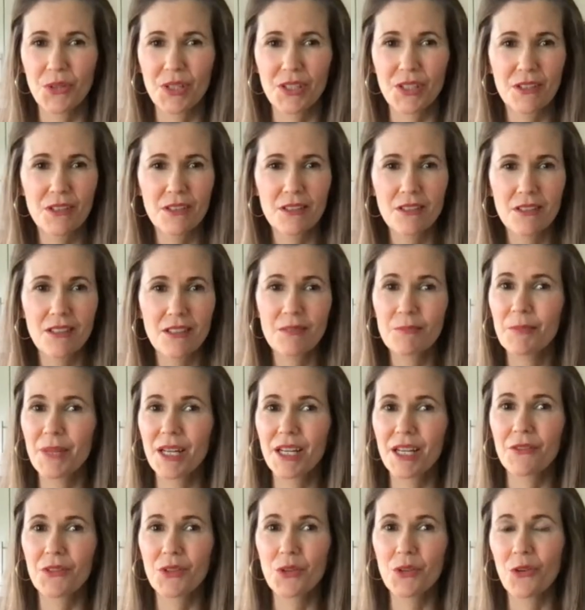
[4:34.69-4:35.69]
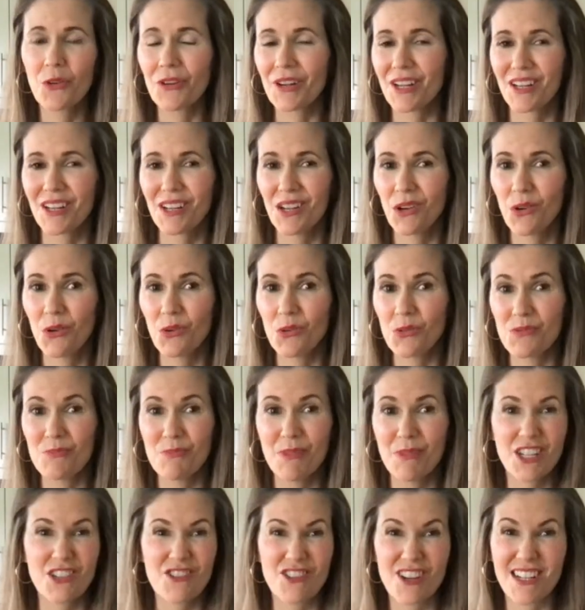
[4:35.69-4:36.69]
And many of you already know
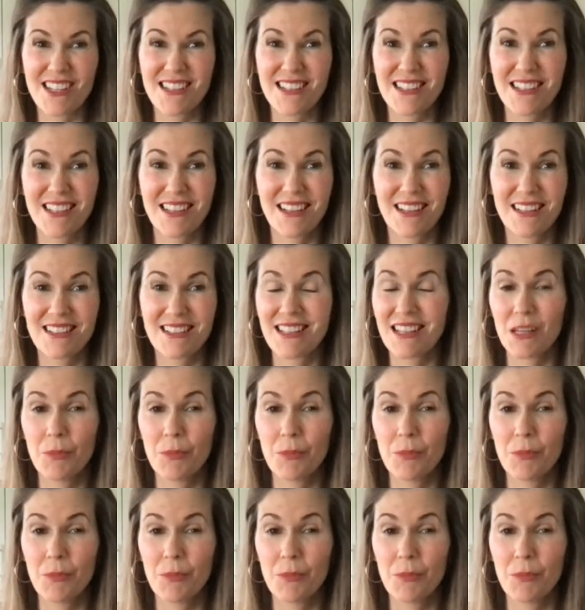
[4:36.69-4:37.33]
my dressings